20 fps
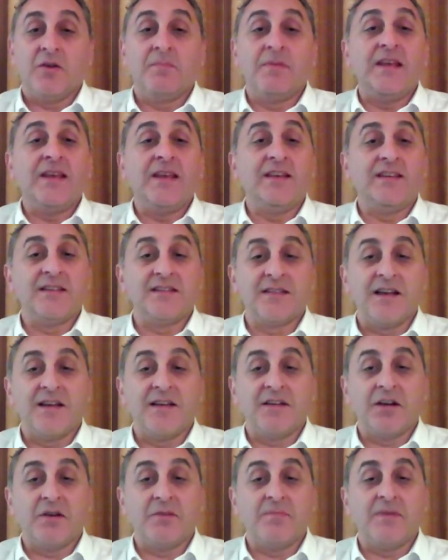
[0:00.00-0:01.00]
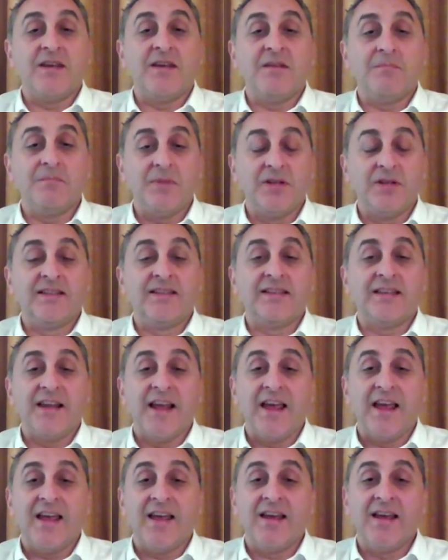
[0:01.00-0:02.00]
are being designed are being built
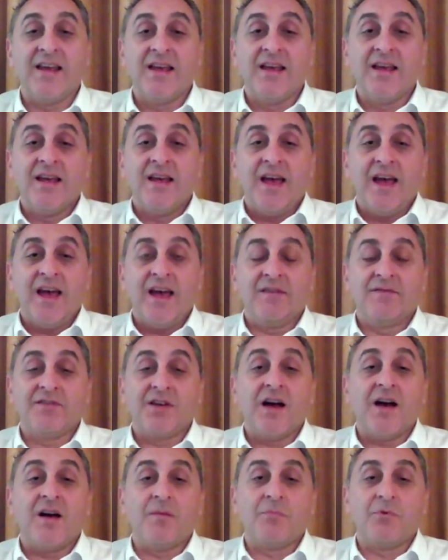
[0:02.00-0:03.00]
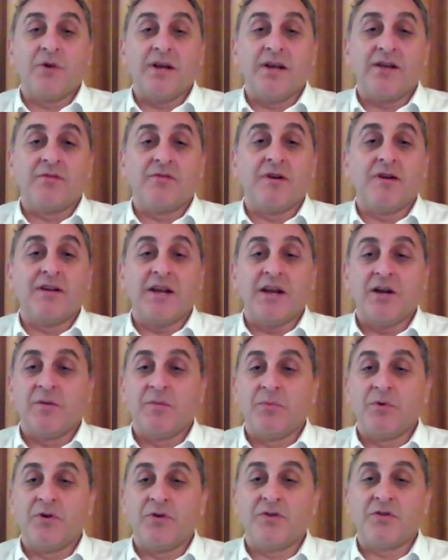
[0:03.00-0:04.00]
today have to operate around
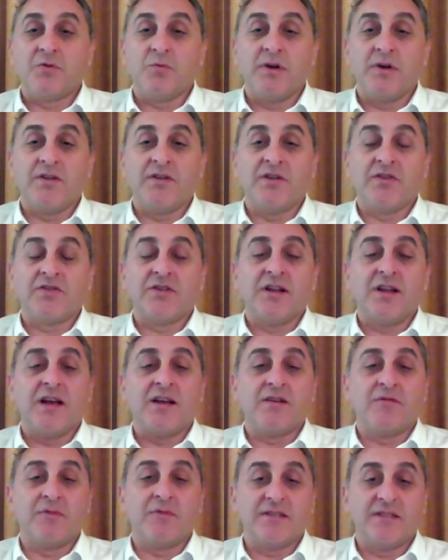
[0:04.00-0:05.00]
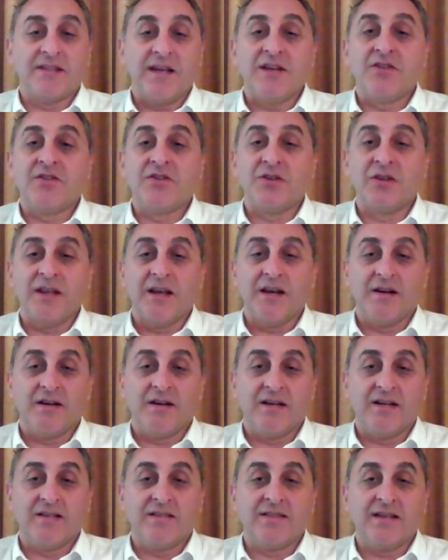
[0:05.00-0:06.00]
airports where there's a lot of residential
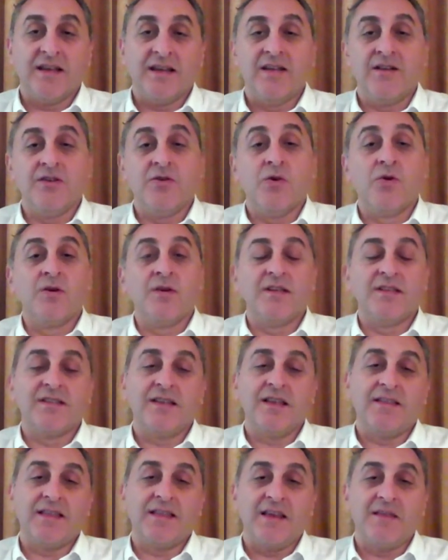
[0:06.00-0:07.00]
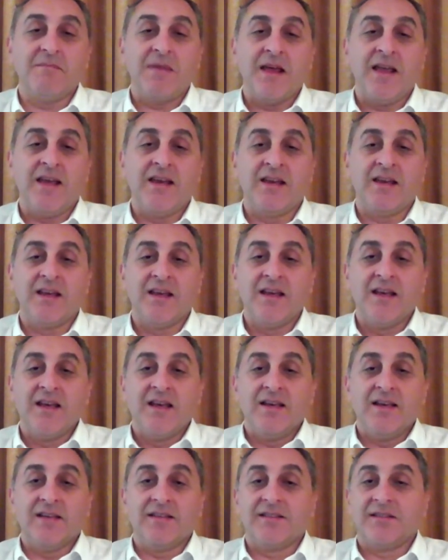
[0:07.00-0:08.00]
areas and noise that they make
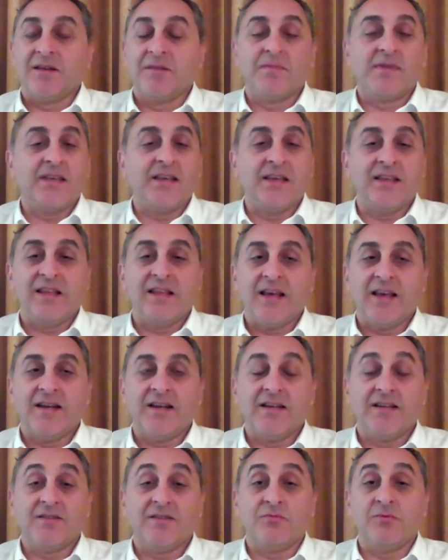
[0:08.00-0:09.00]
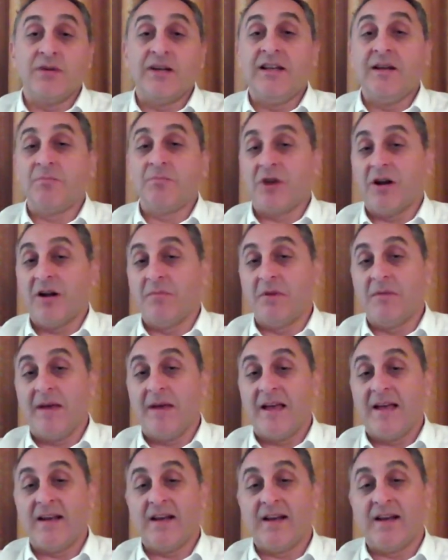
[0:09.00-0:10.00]
is something that is really
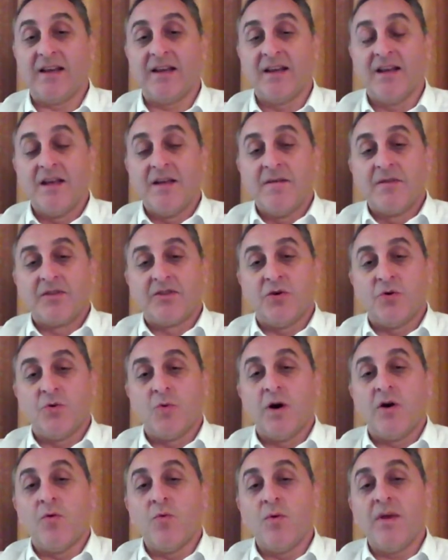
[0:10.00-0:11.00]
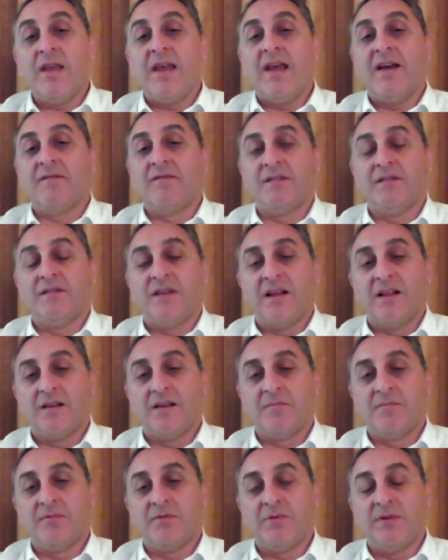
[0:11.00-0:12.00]
problematic. So what we have
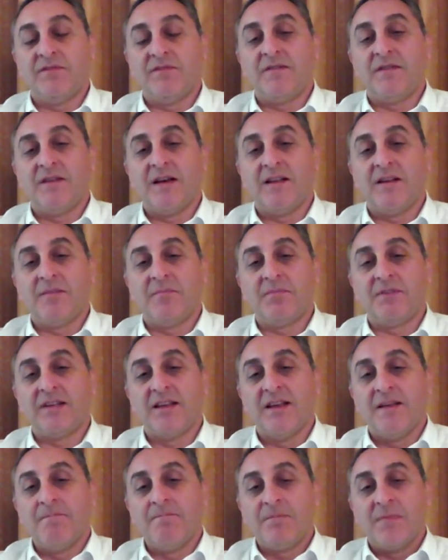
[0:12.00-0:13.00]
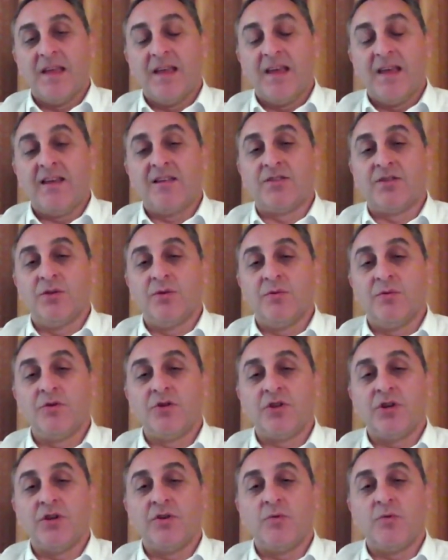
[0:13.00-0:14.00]
developed, we've developed a
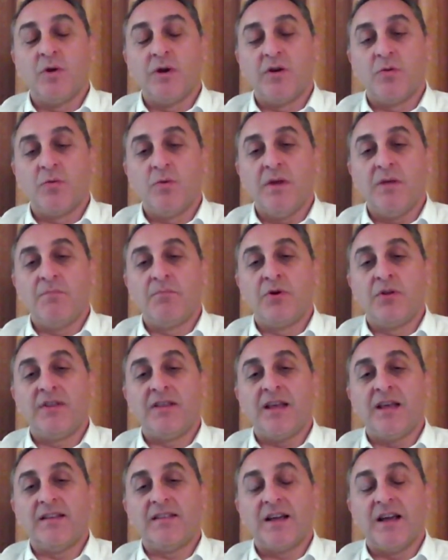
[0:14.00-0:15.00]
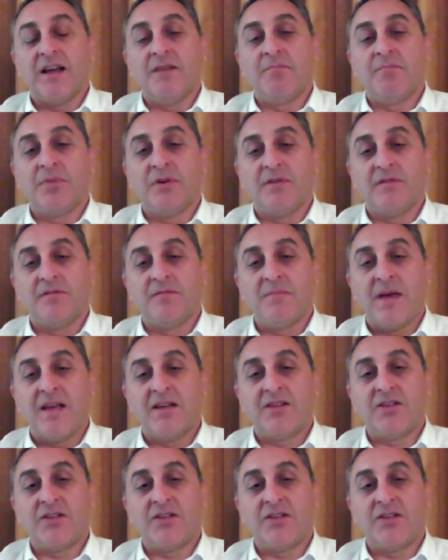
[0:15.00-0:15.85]
solution where we put that type of